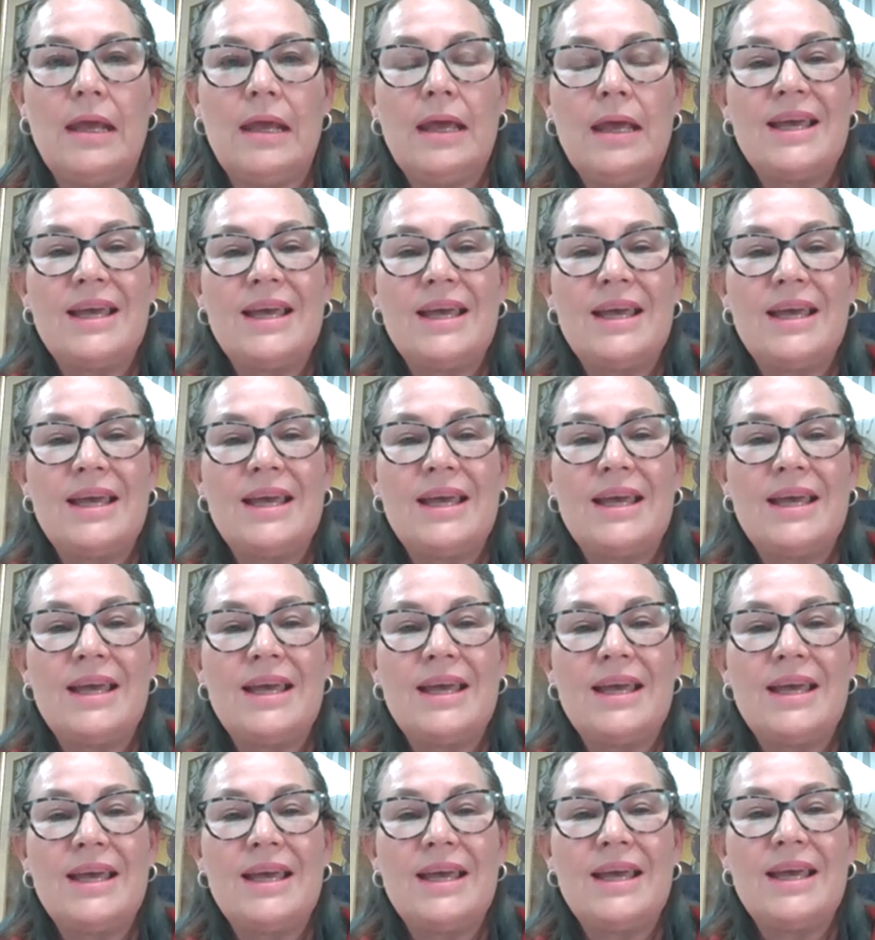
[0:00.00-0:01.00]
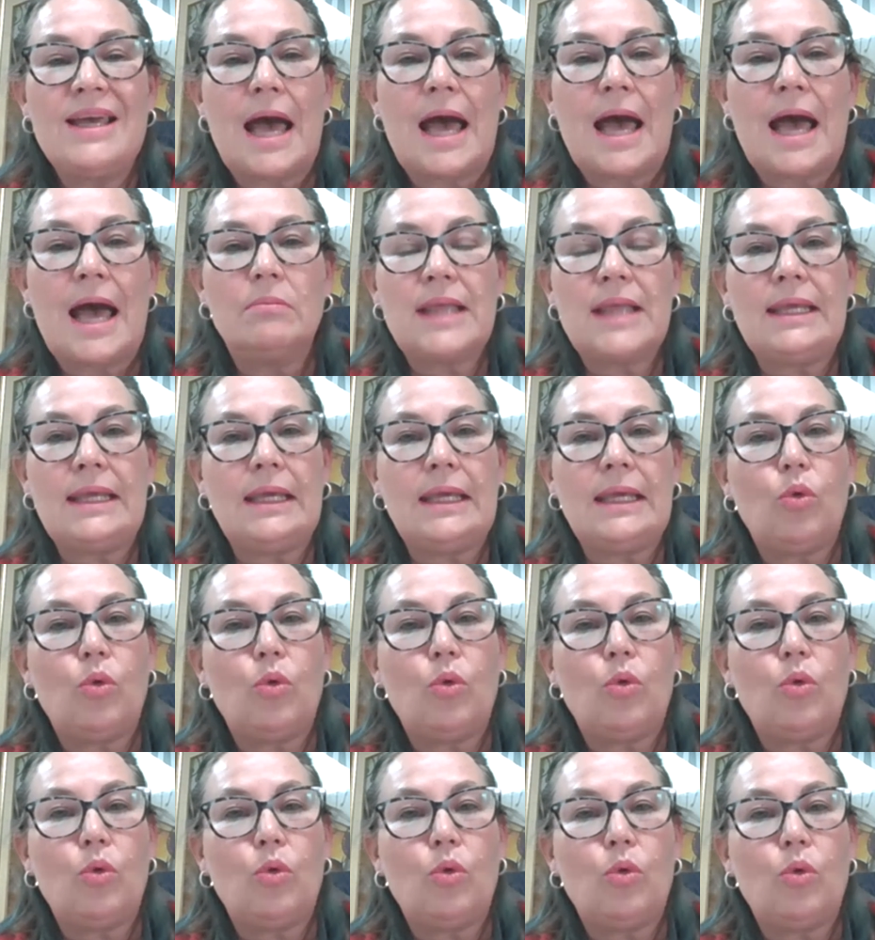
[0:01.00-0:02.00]
study or learn
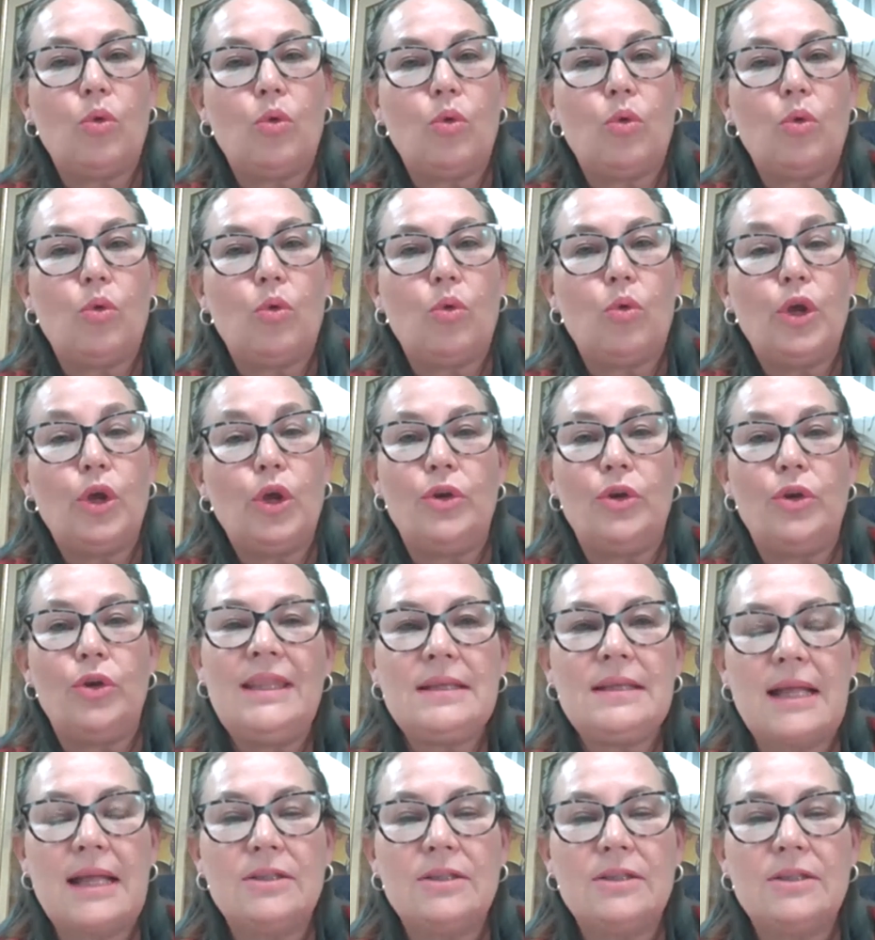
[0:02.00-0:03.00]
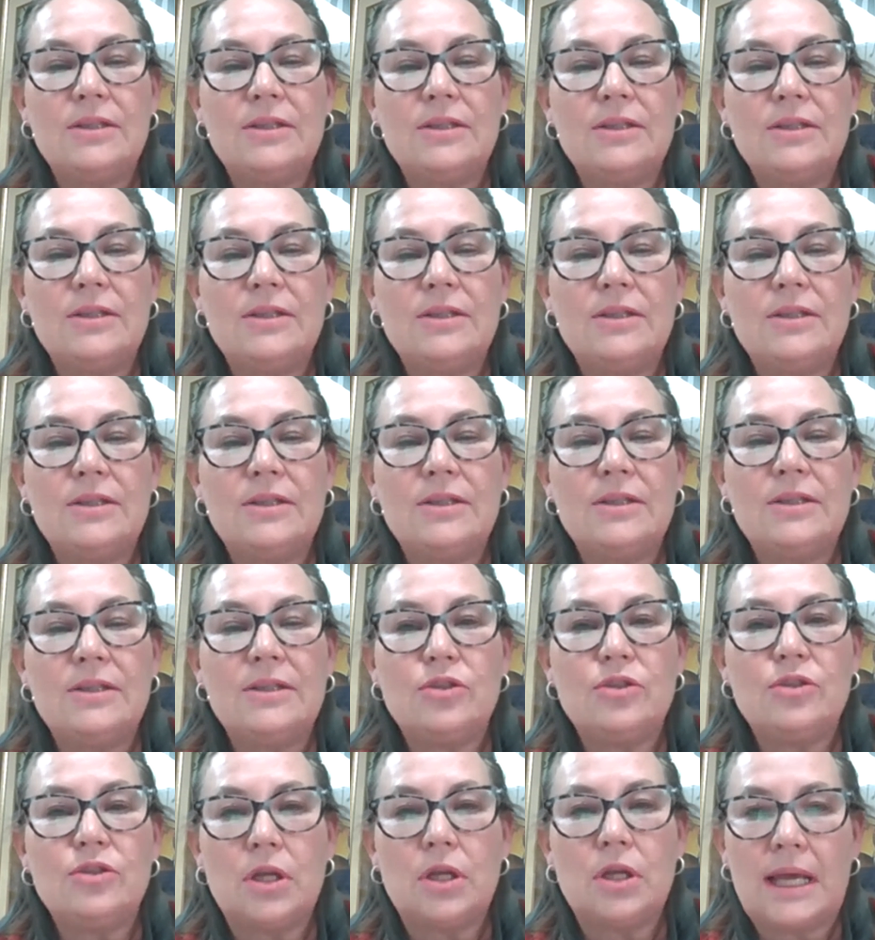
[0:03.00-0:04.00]
these kinds of concepts that are
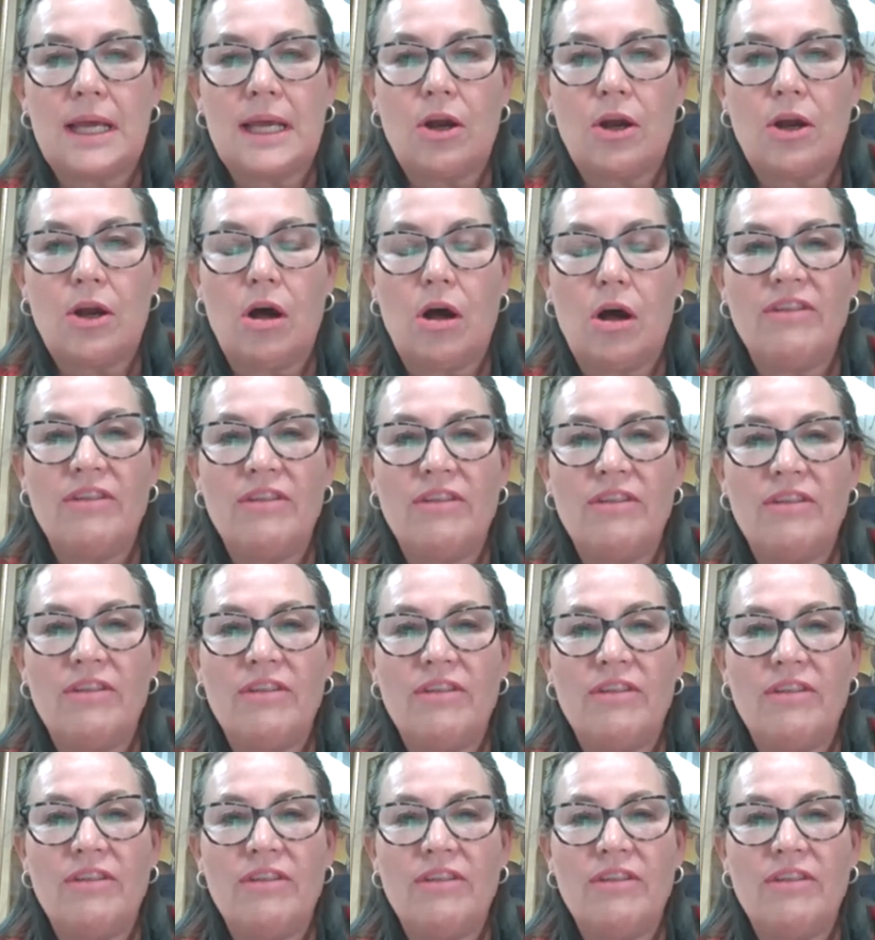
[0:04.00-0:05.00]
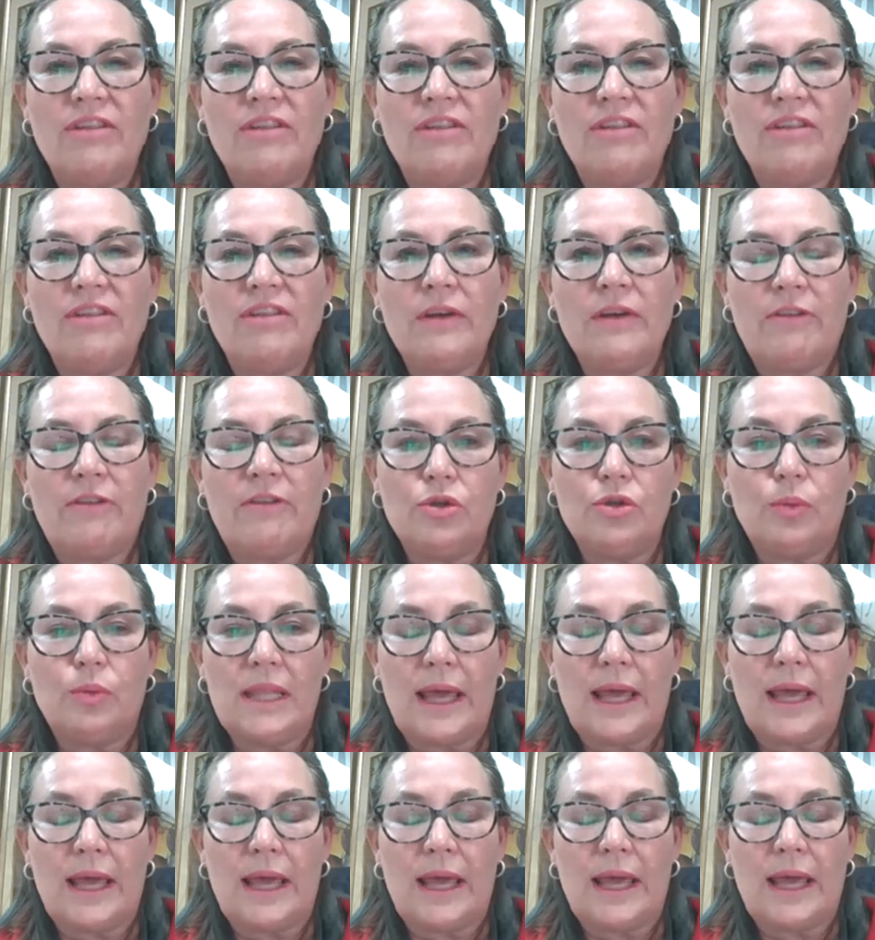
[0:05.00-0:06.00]
very foreign to where they're coming
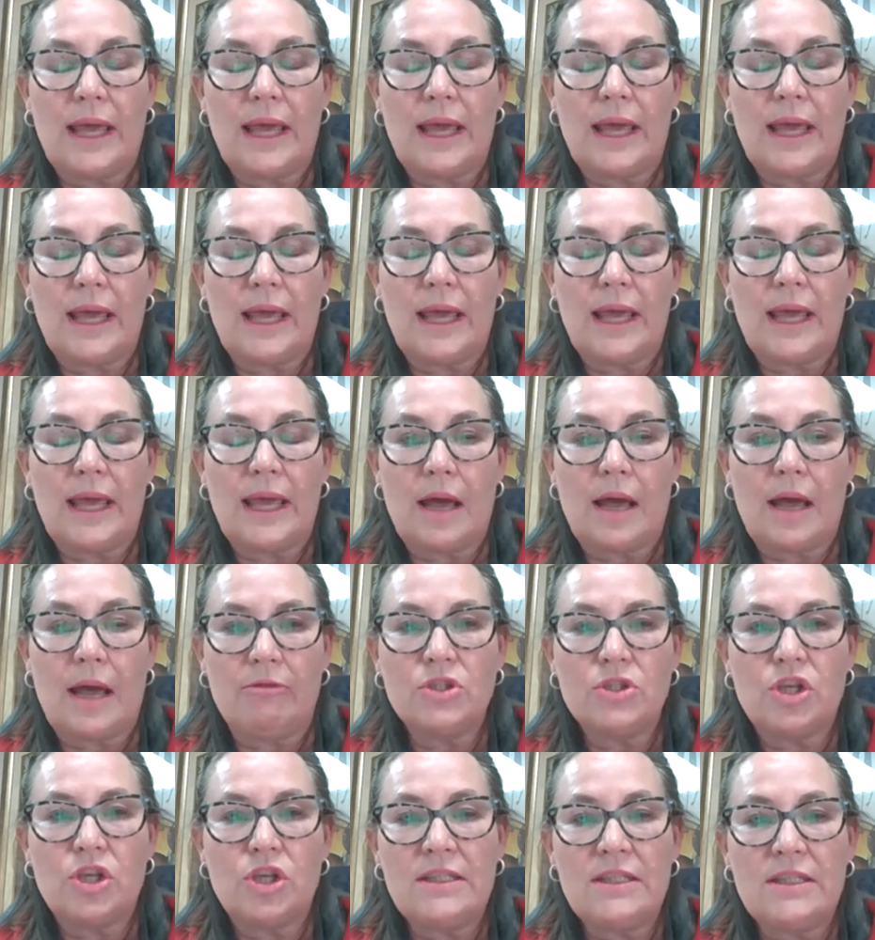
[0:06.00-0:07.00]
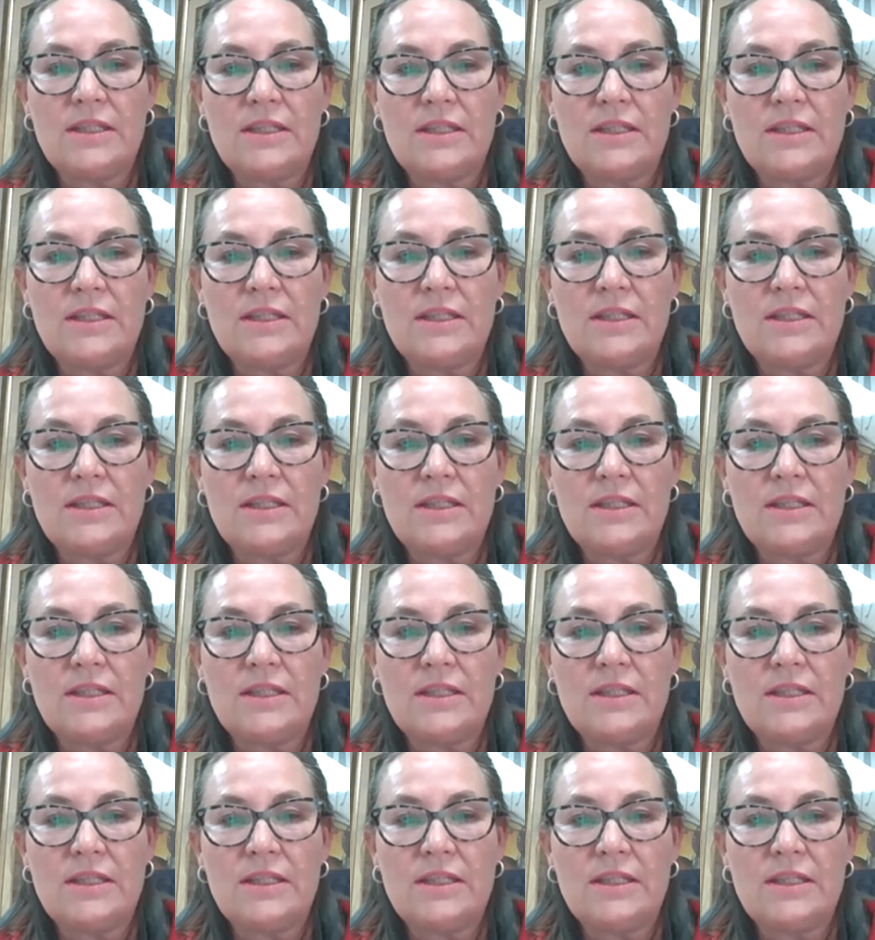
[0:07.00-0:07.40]
from. So that's the first thing.